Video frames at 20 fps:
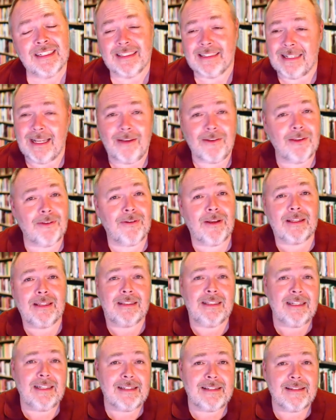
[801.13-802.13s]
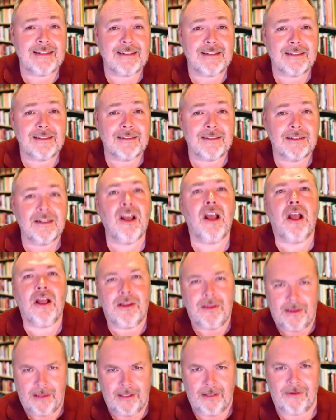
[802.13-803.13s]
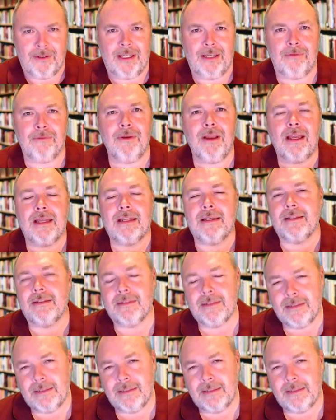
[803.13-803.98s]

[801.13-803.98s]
Now they're on the list, they'll get read,